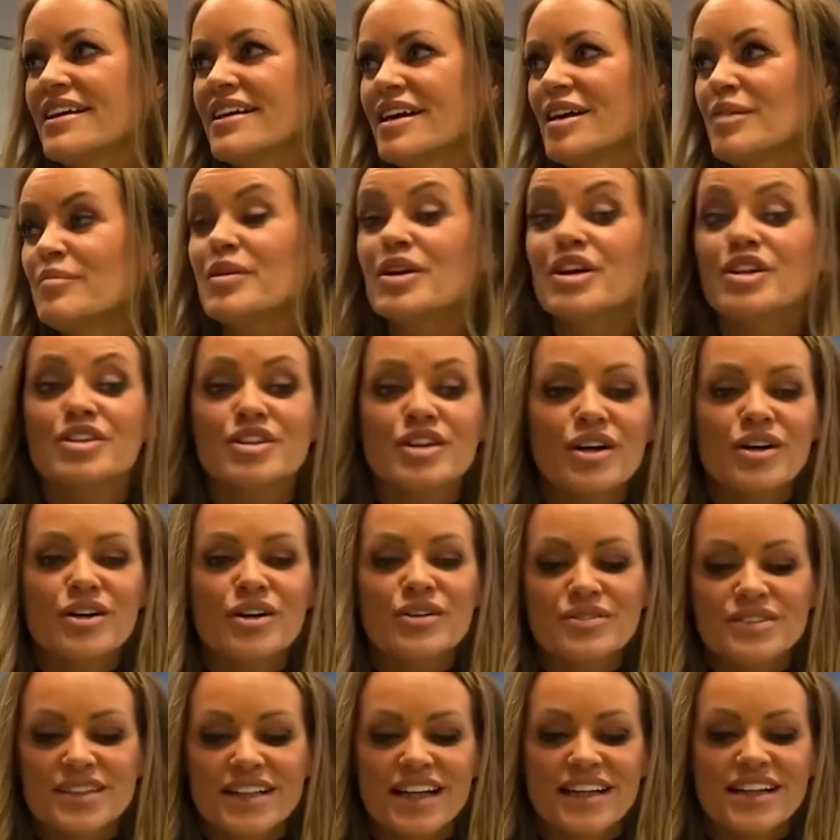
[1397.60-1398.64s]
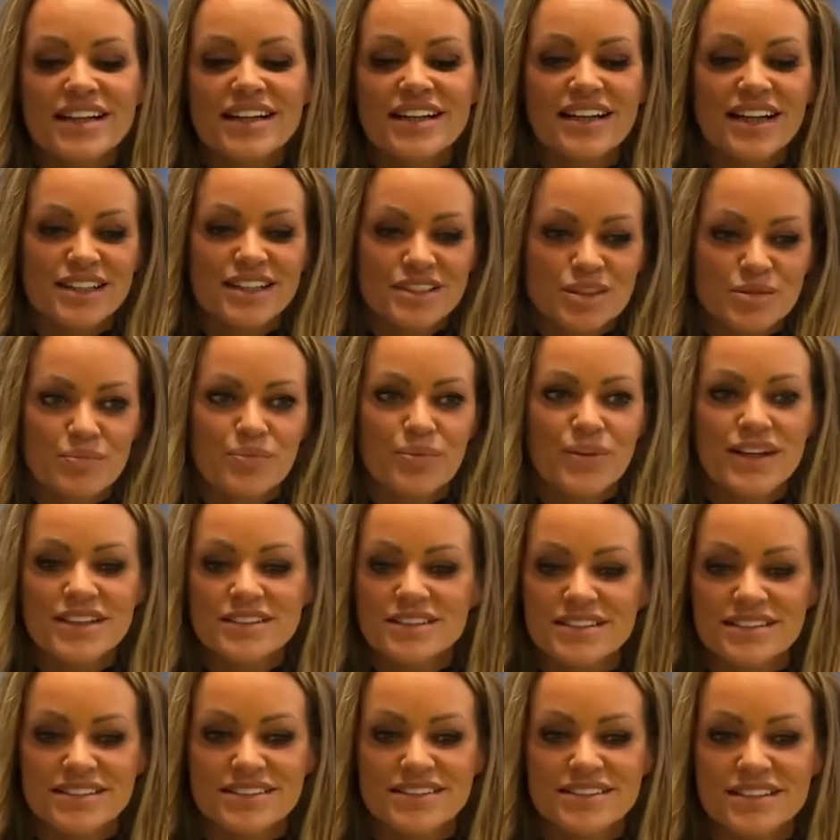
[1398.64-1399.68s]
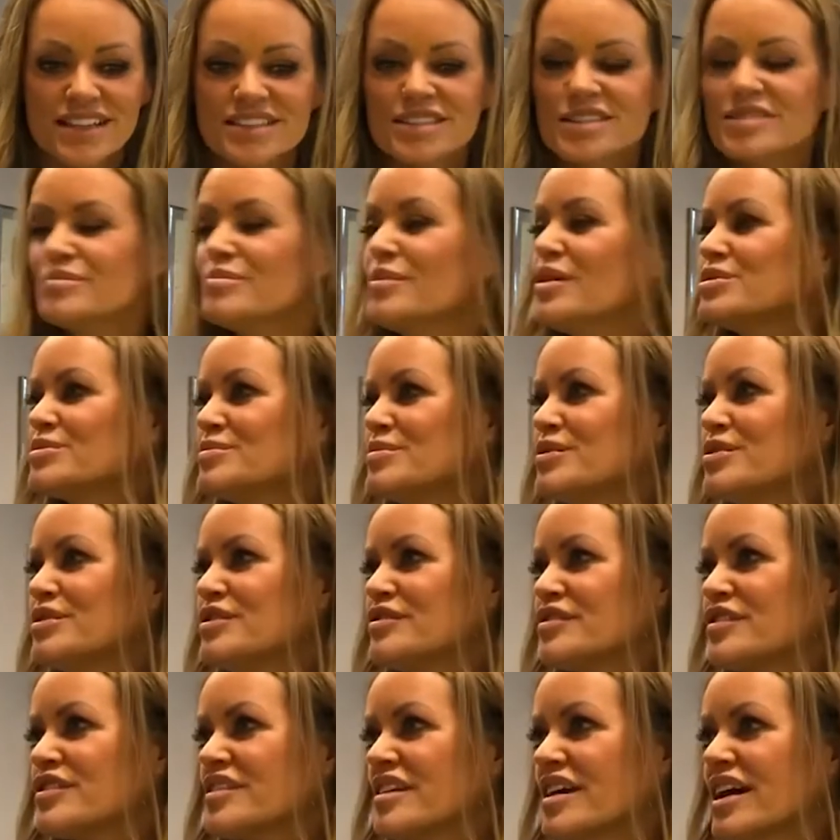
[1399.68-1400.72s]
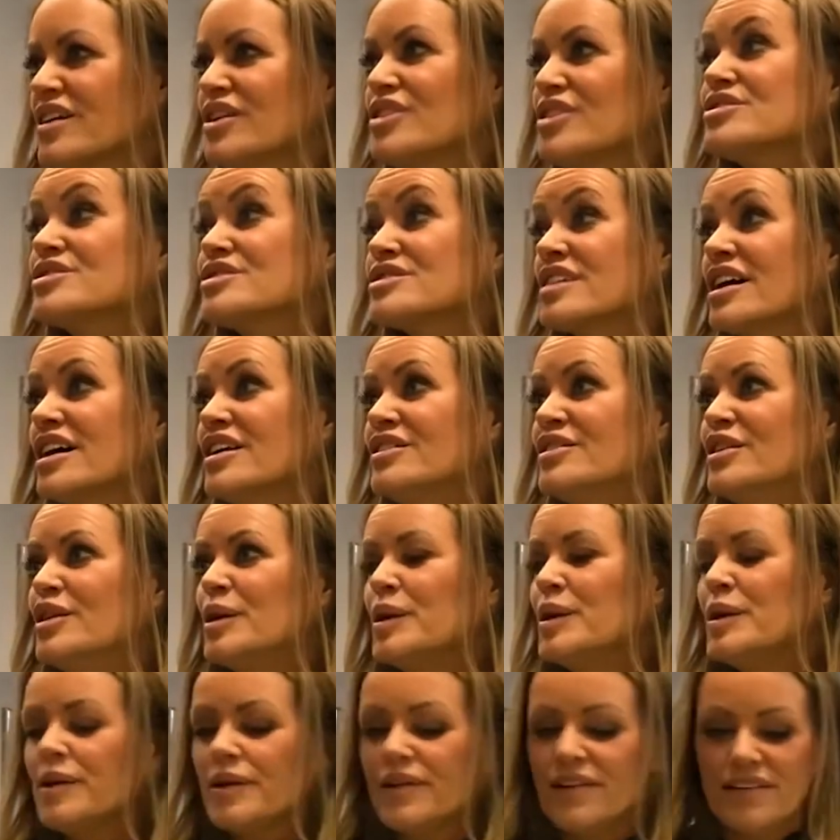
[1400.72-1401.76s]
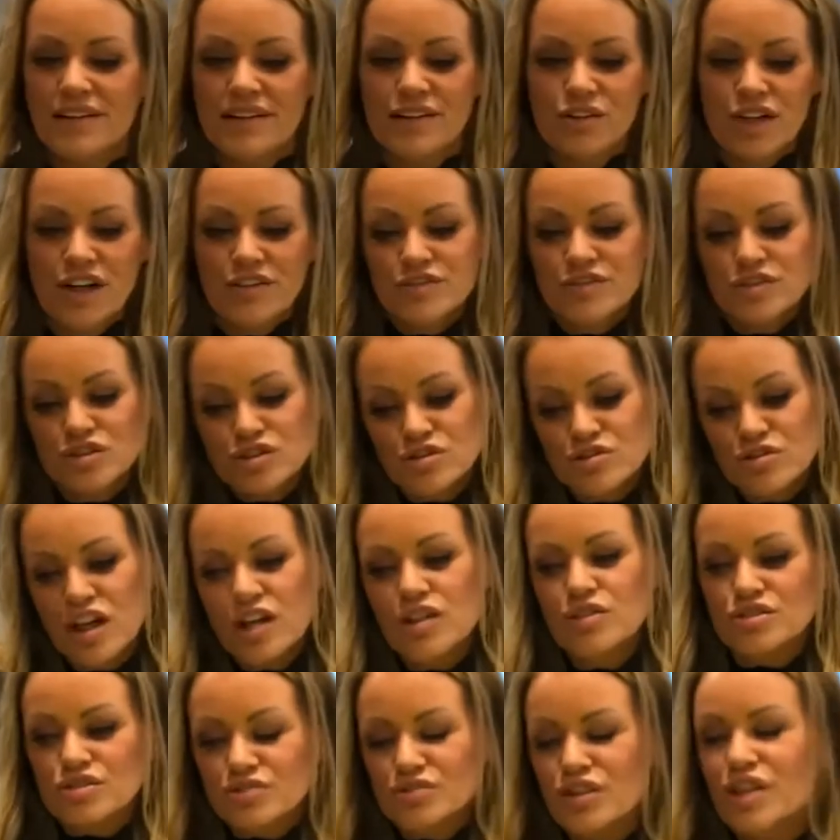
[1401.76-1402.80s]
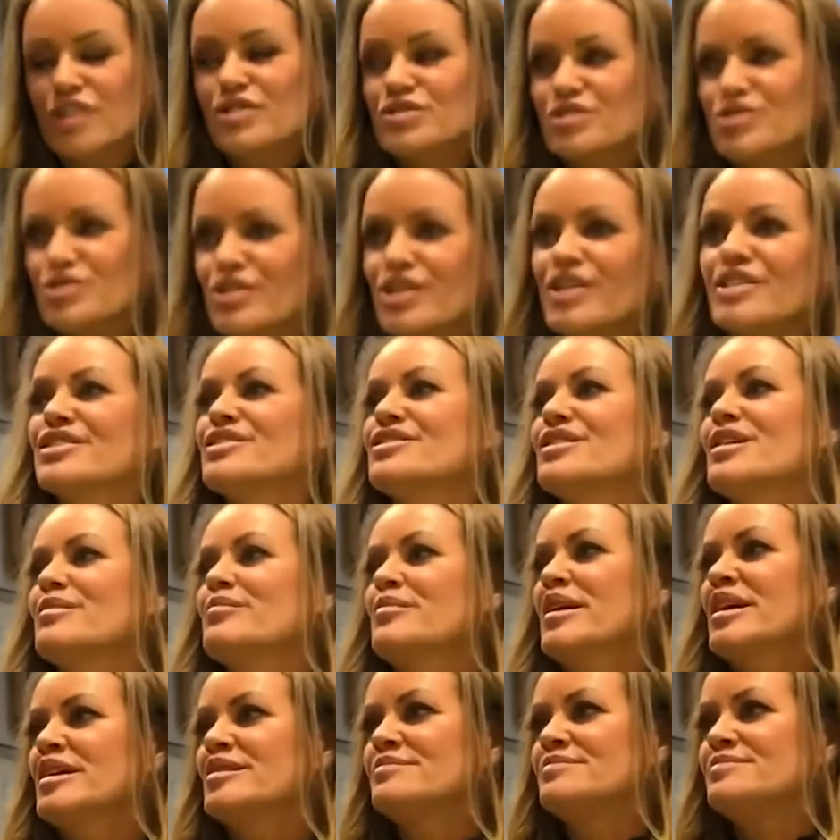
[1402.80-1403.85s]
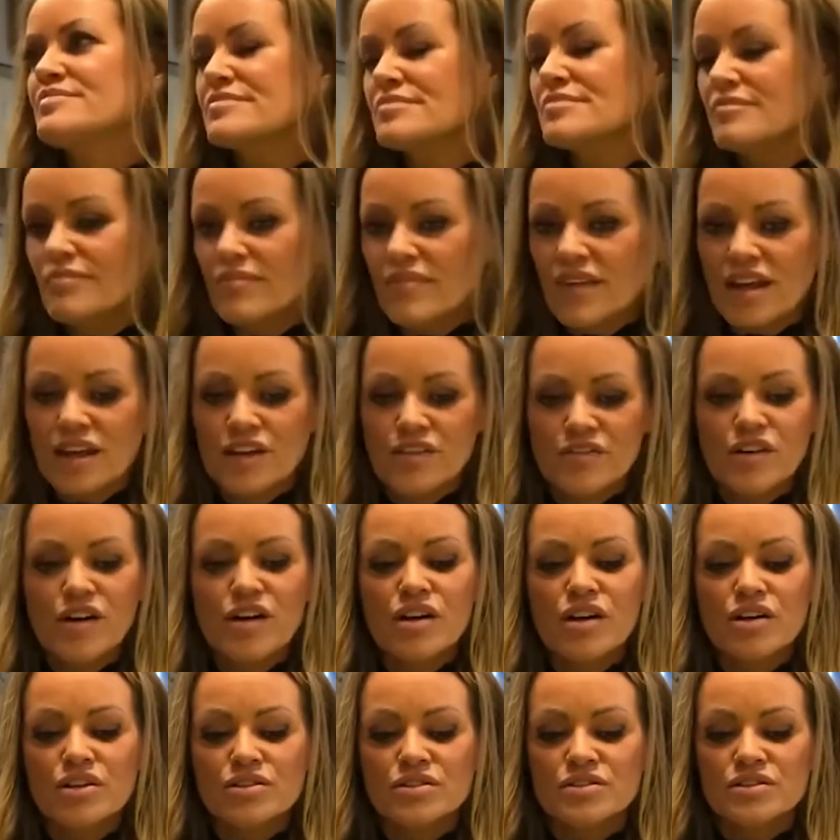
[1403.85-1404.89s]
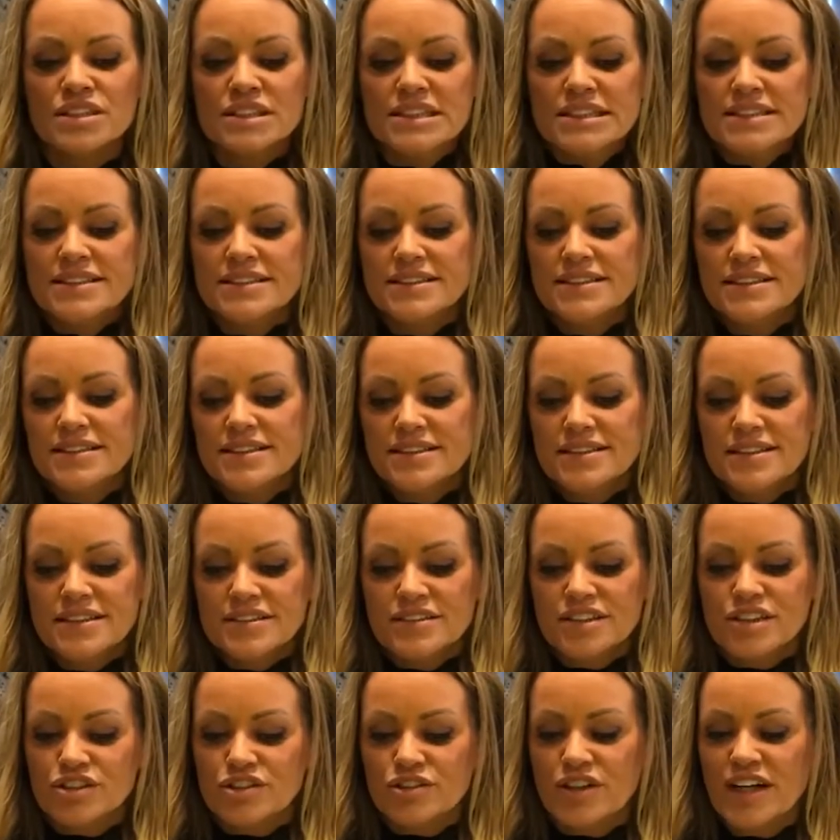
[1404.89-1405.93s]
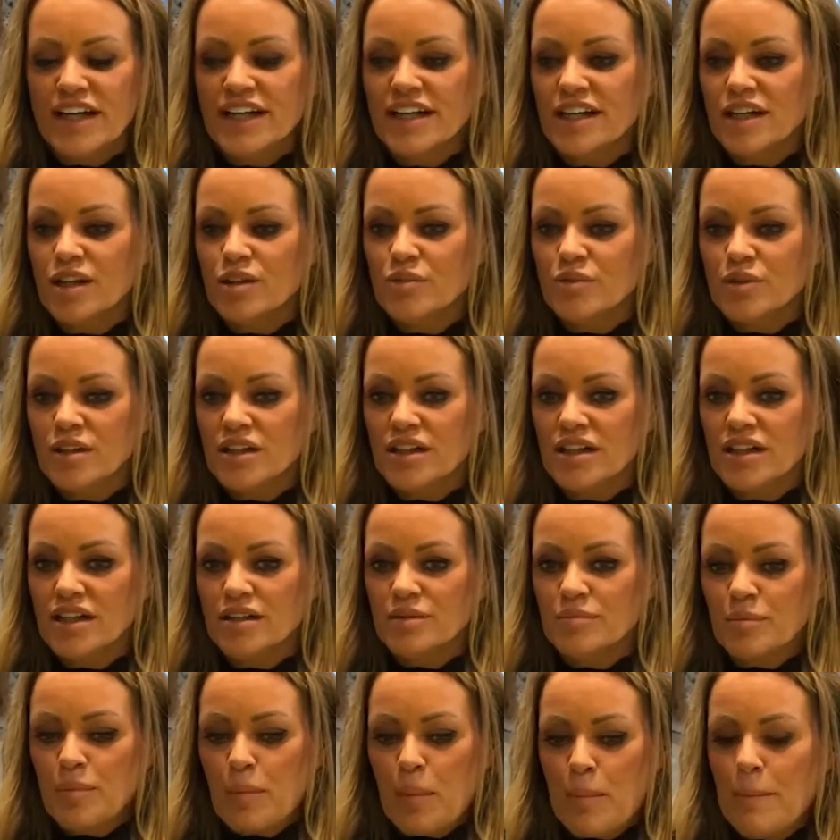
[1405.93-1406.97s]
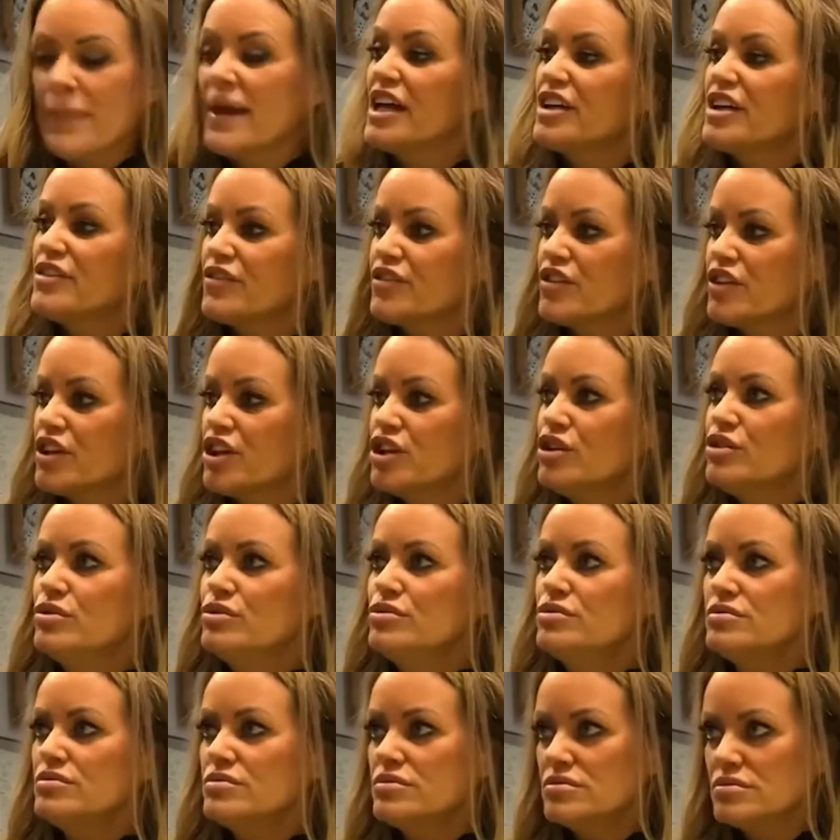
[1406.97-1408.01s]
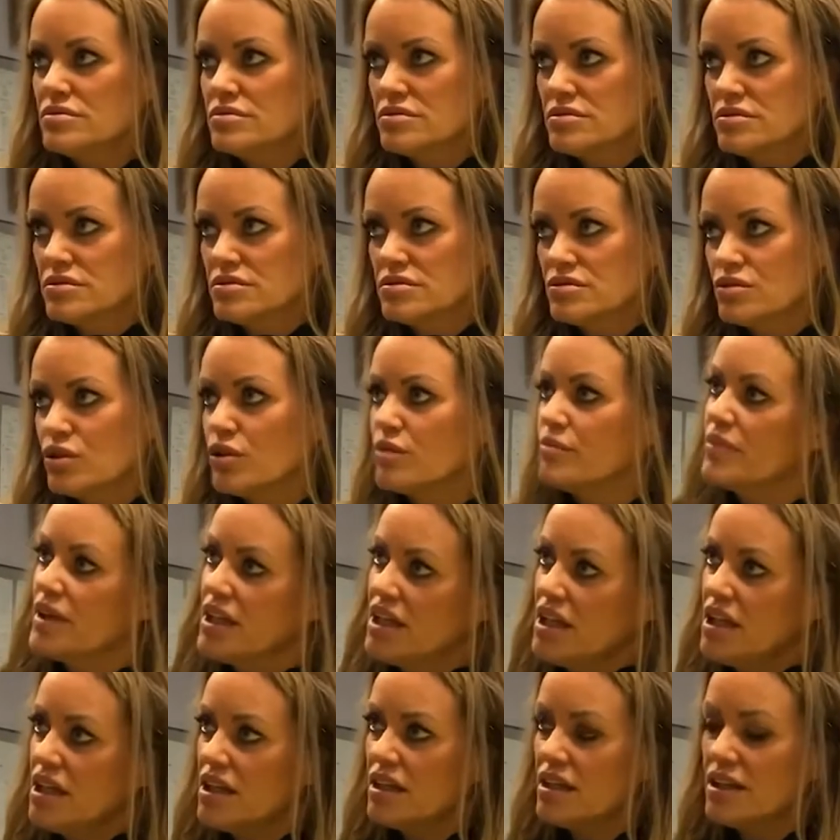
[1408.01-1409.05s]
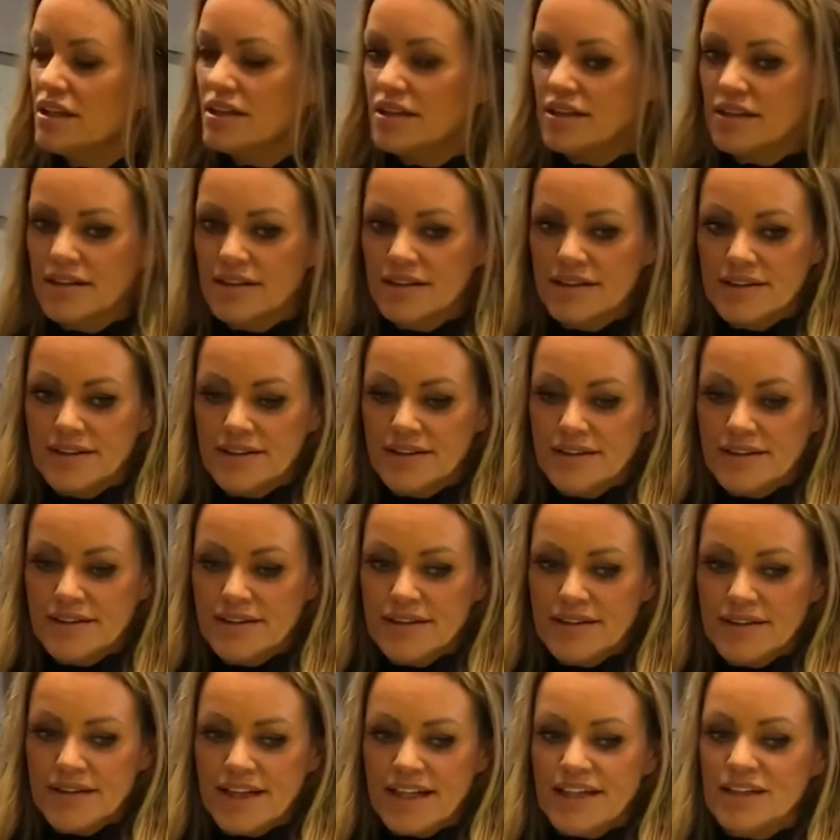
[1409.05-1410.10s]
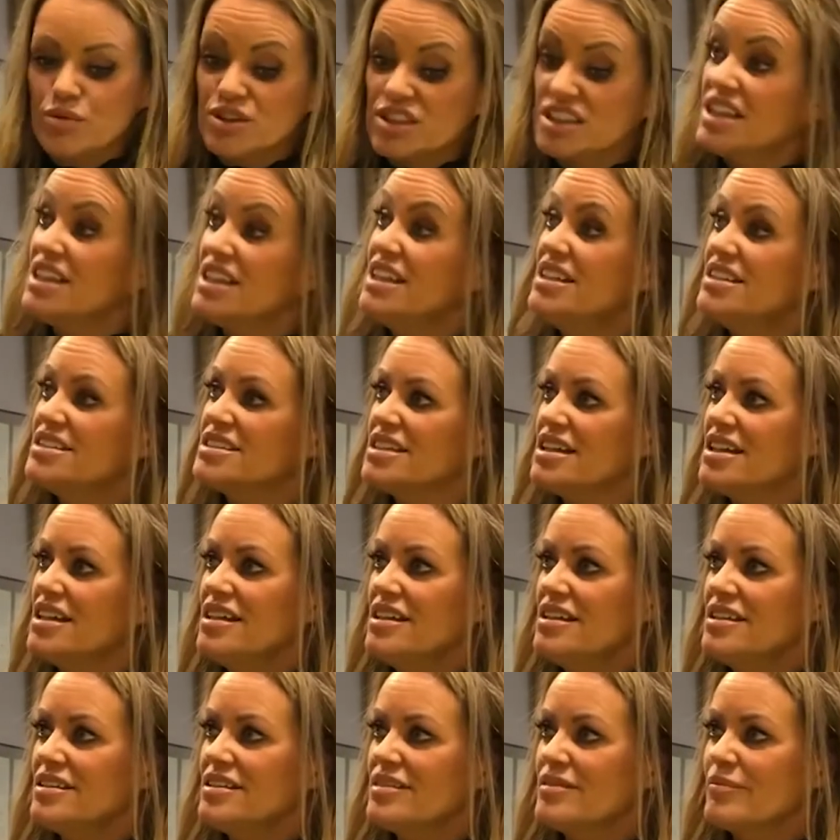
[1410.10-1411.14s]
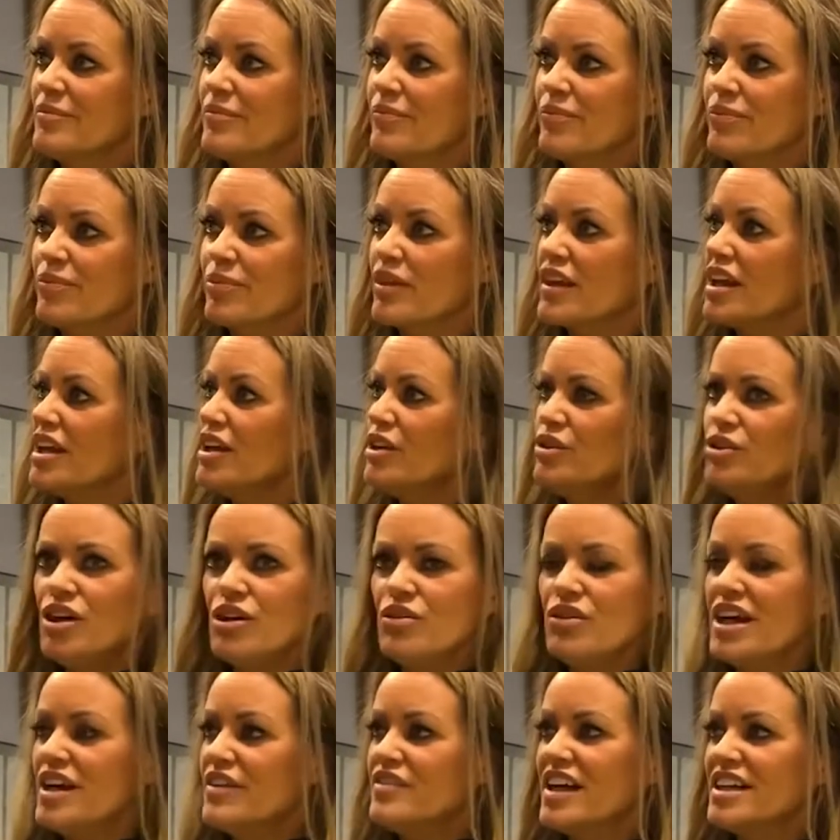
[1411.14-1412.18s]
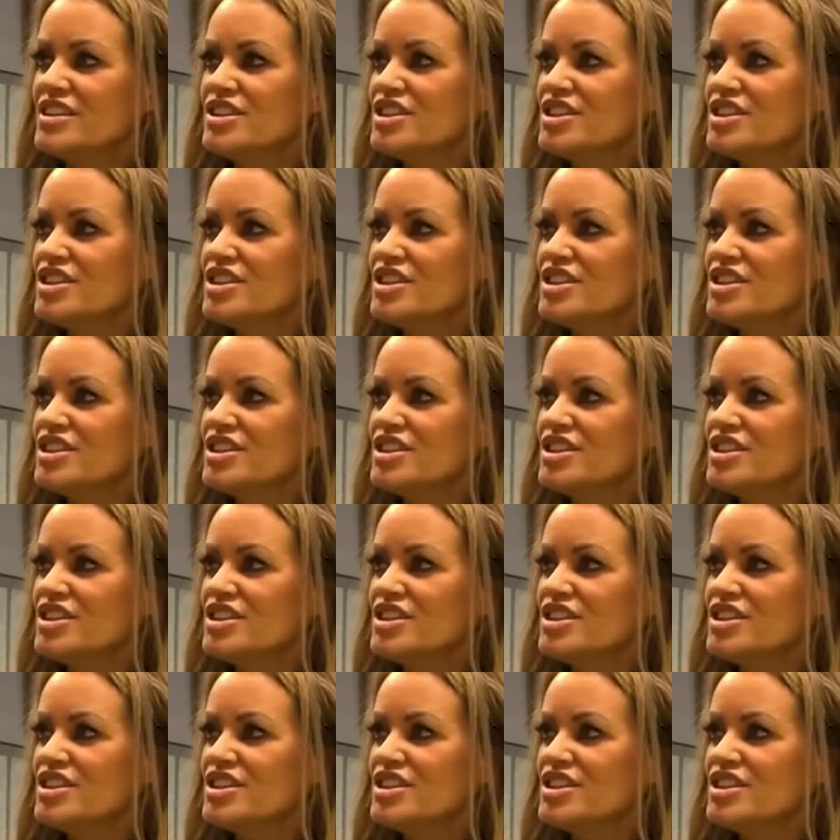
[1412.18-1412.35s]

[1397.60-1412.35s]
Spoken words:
But you don't get it as a present. That's the most beautiful thing also. You have to struggle. I mean, if all the training were made for you or me and it was easy, you don't have that